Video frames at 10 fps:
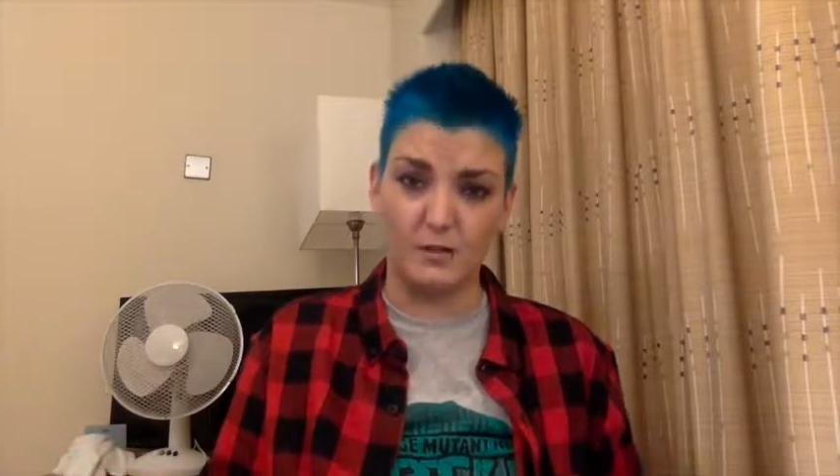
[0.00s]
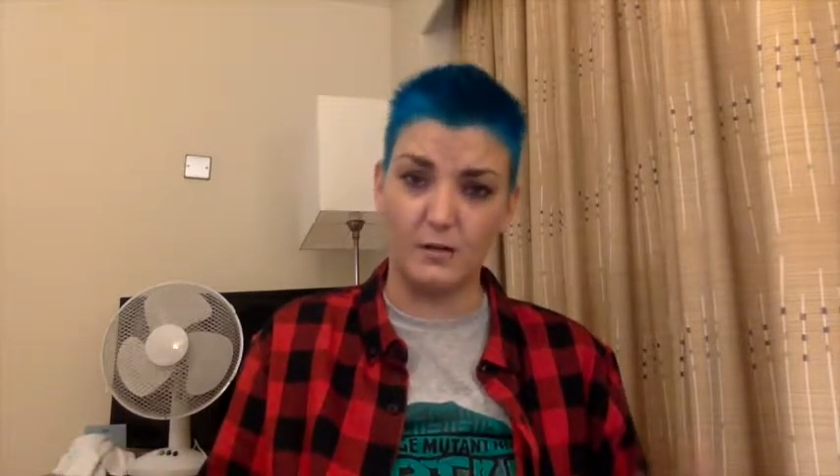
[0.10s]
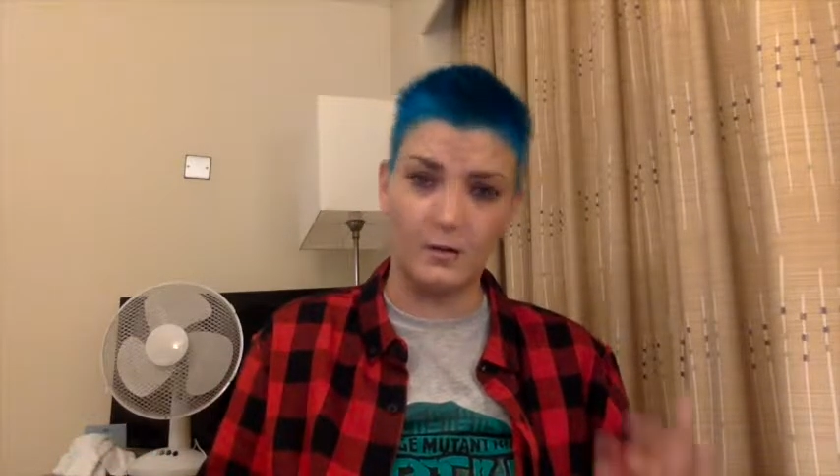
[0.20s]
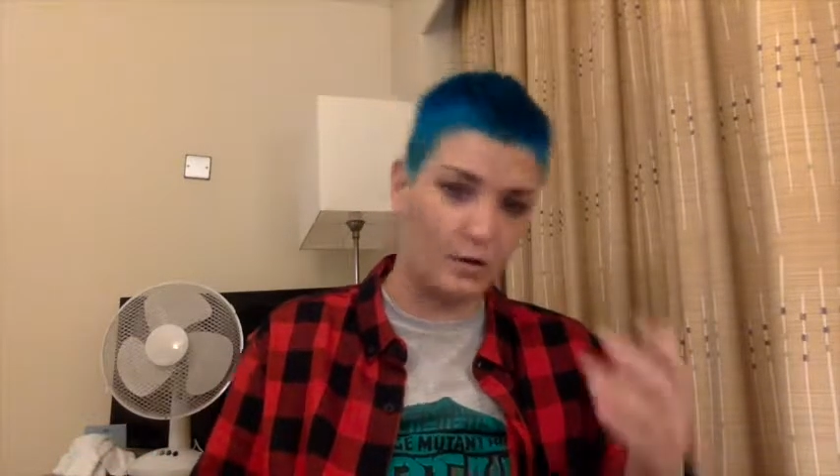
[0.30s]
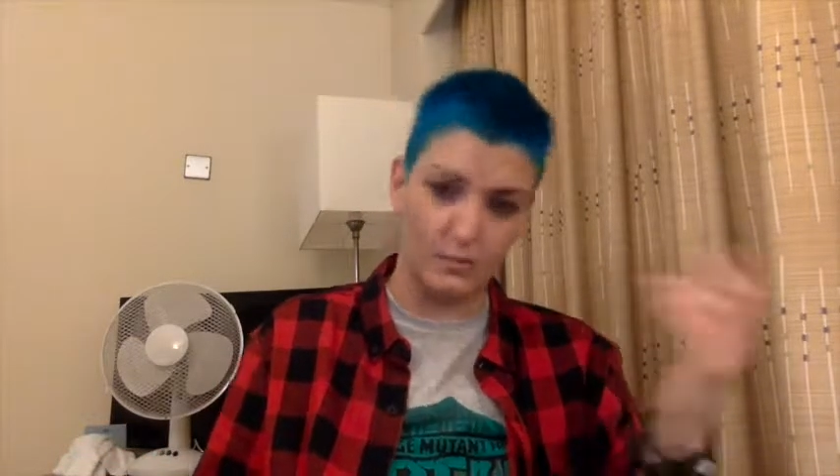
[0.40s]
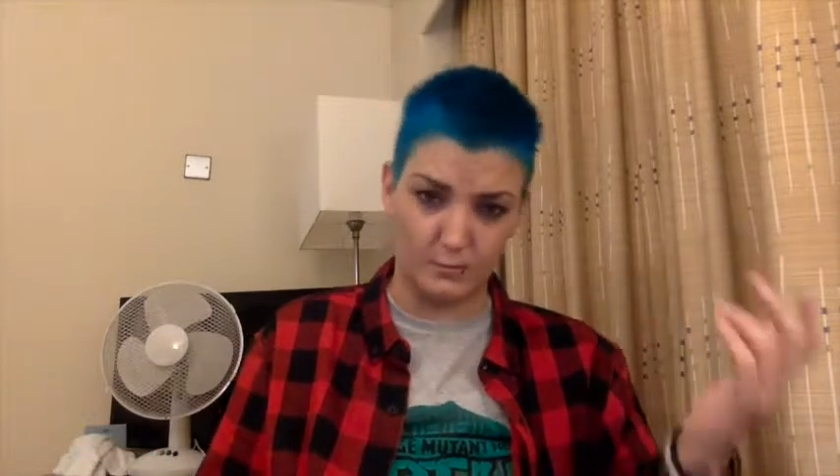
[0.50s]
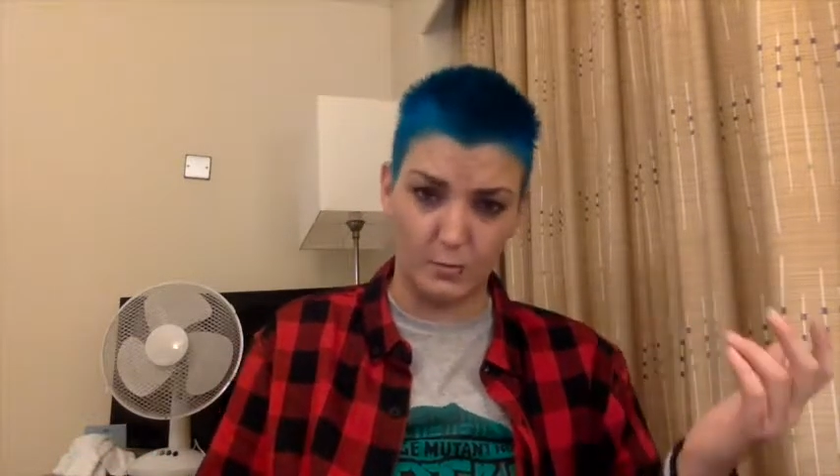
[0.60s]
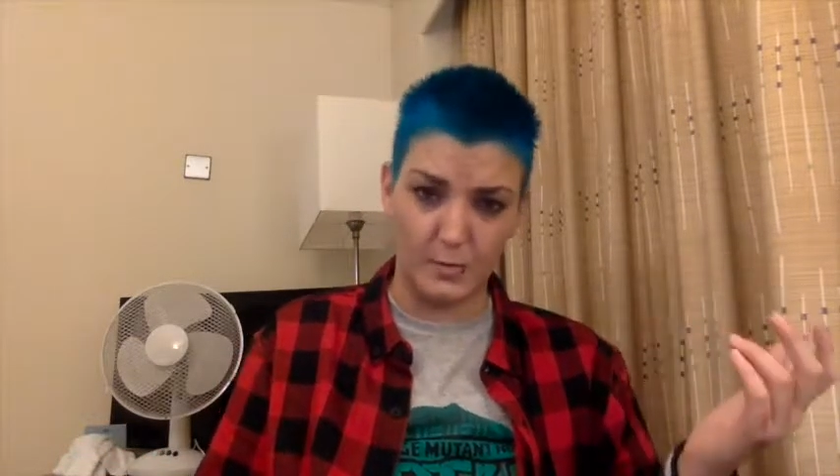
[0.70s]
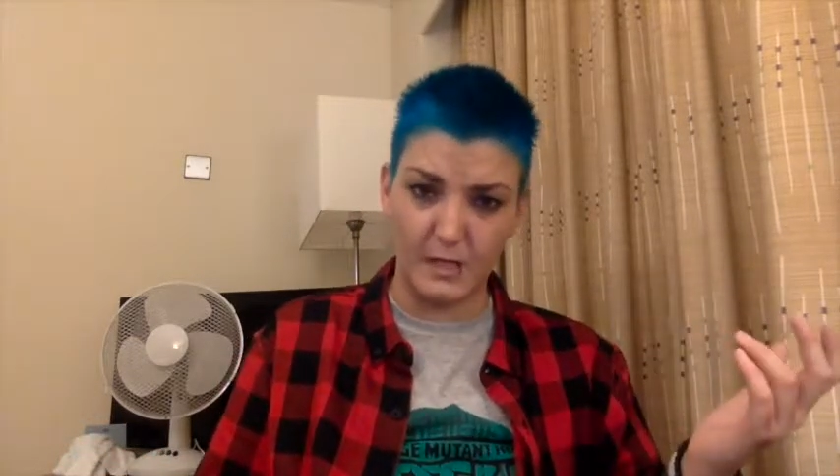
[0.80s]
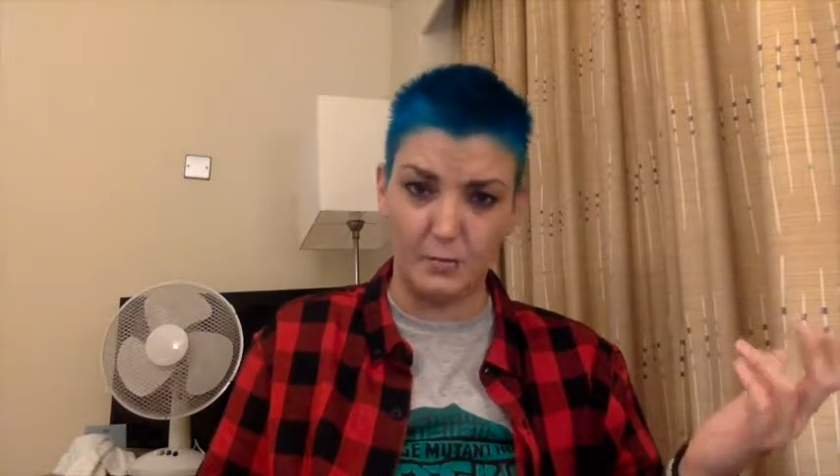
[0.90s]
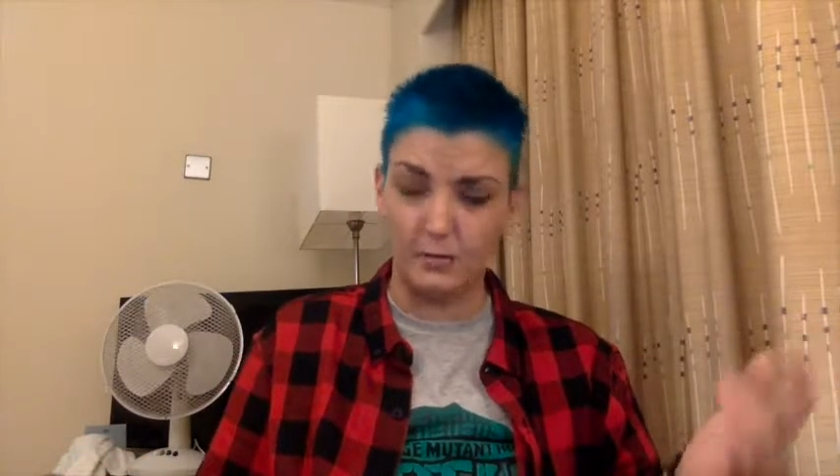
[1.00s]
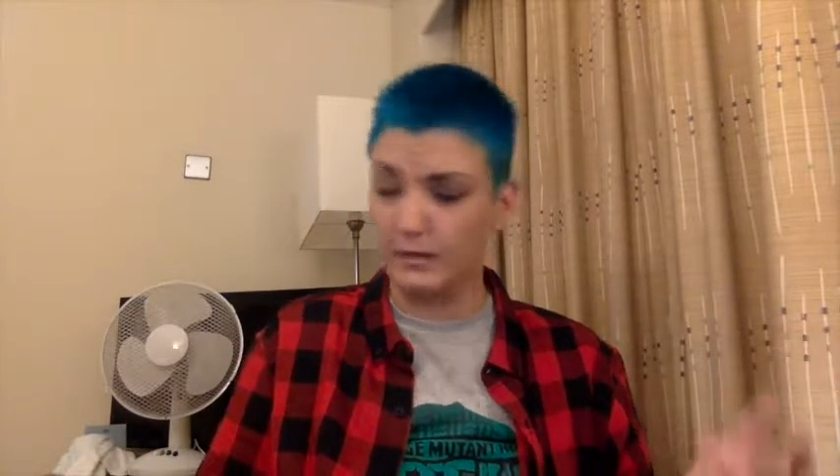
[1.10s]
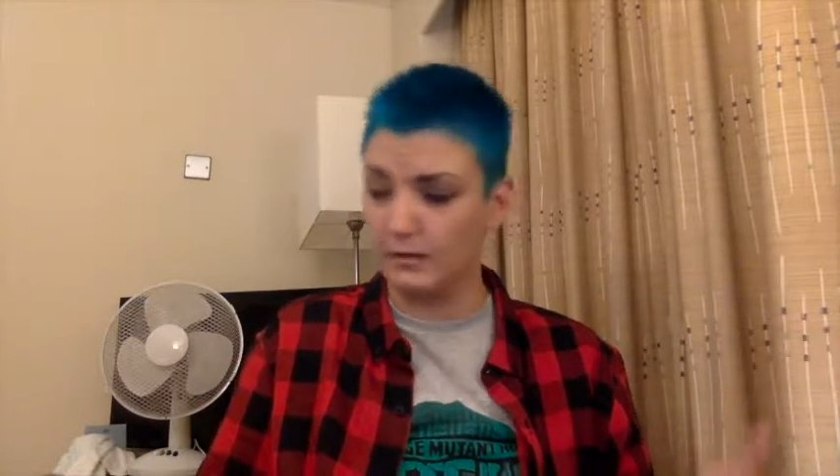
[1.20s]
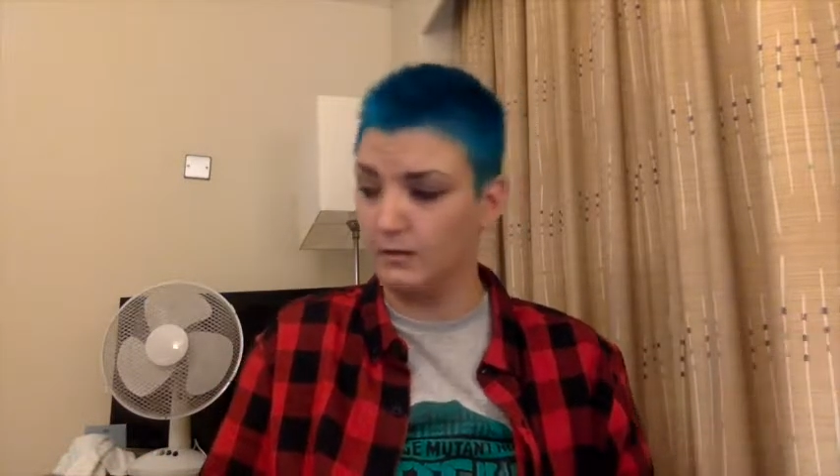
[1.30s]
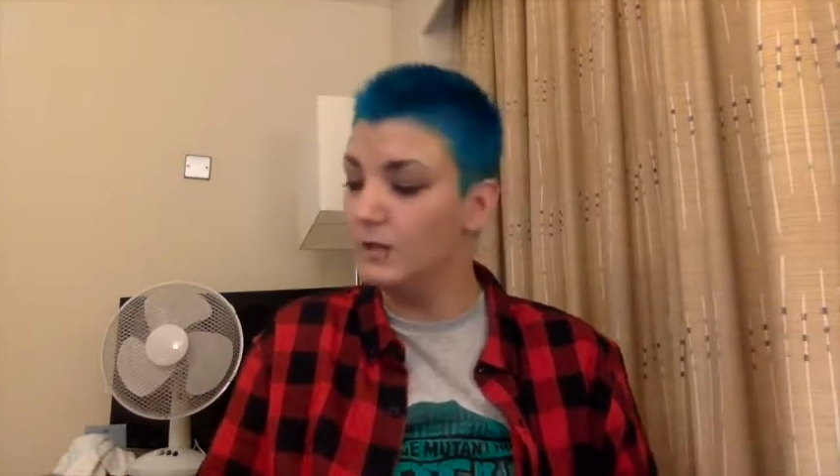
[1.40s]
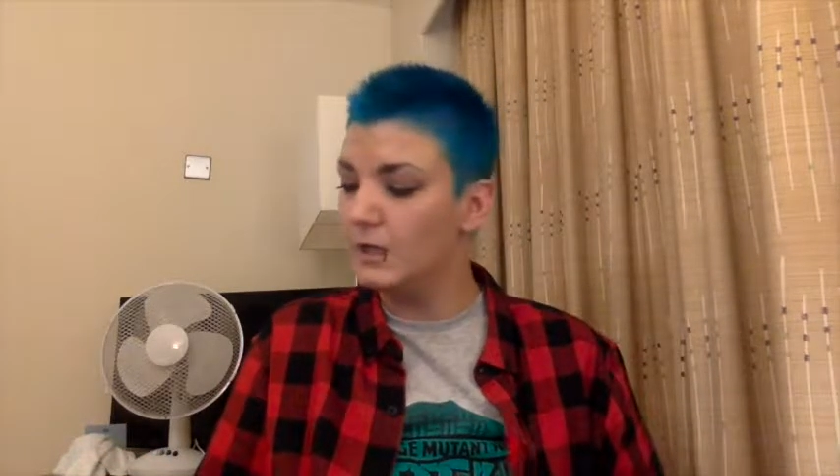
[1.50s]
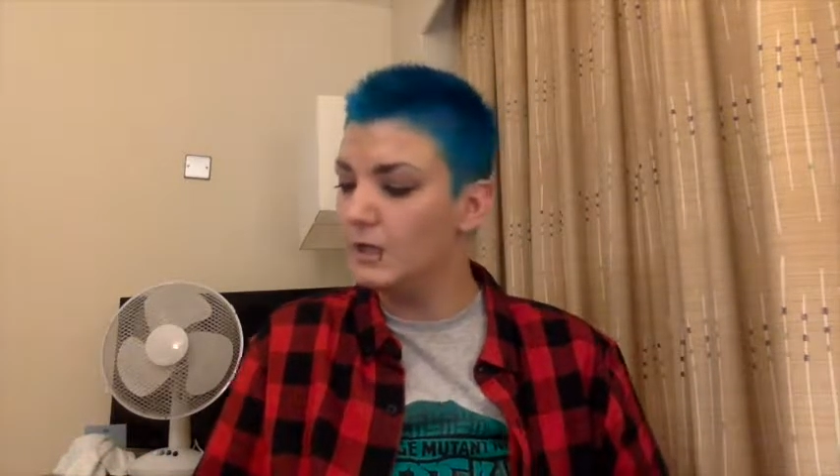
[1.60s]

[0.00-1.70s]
and horrible people, you know.